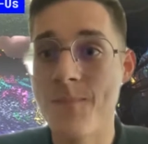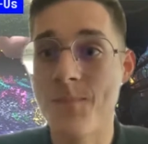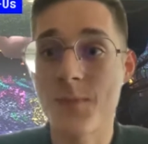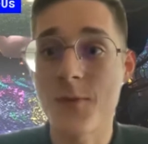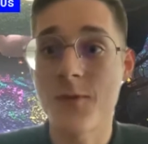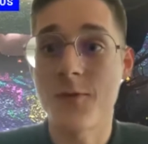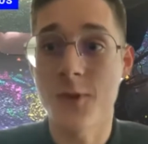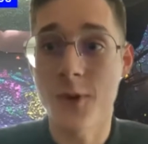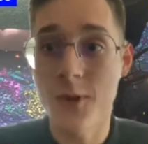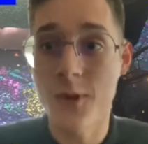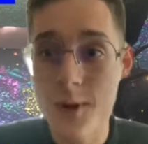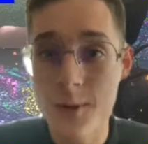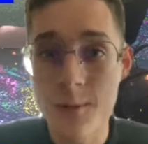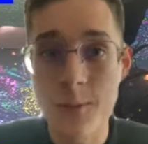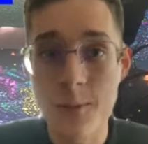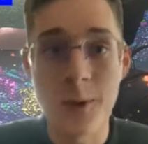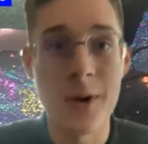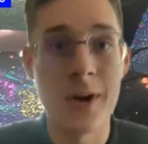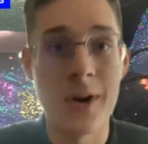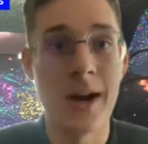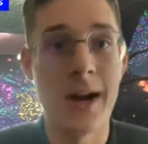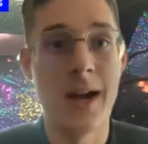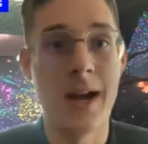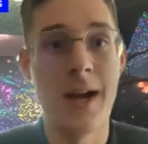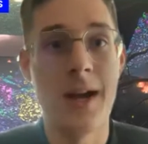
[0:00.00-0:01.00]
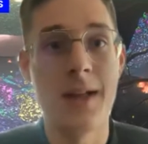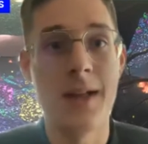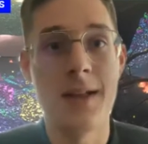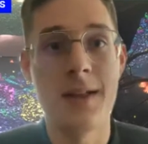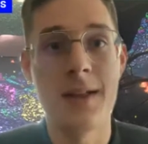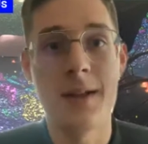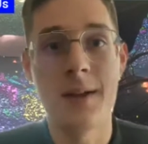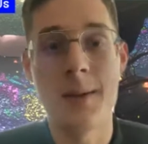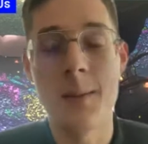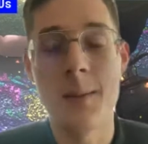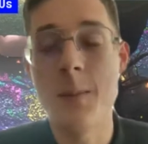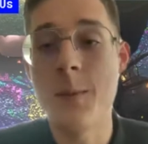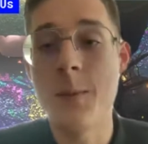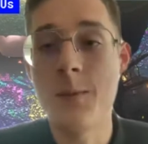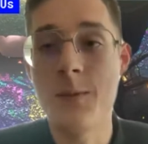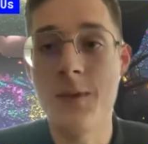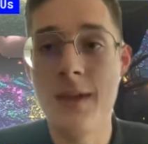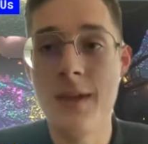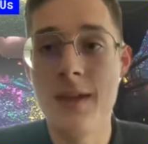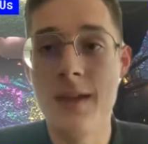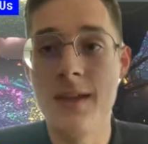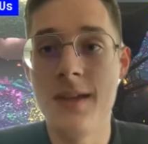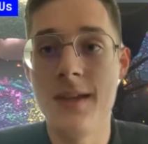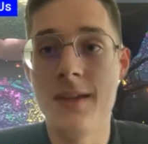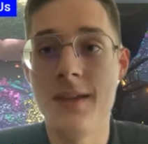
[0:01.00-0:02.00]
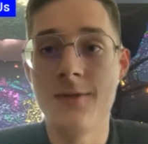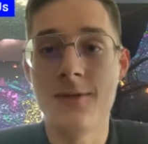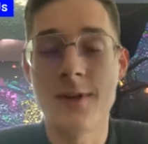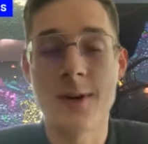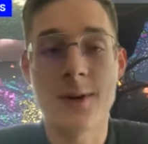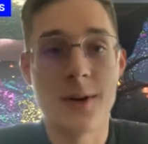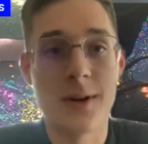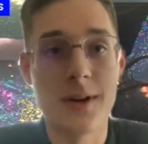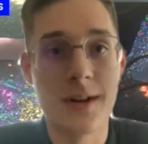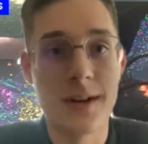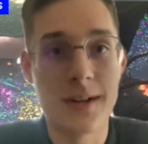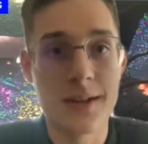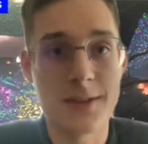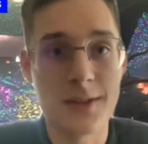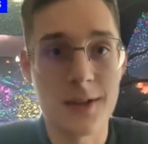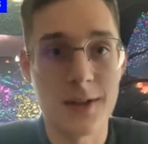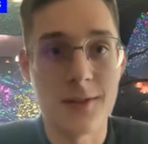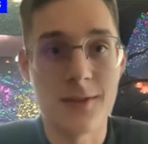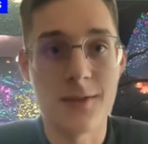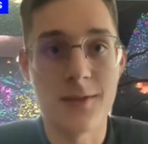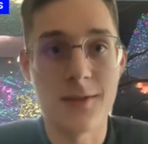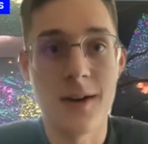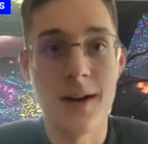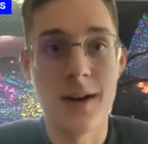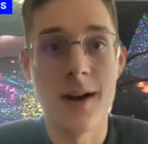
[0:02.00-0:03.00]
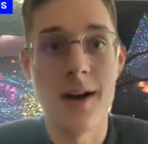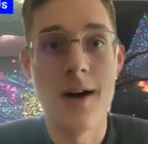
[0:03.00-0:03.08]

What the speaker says: Furthermore, the recordings of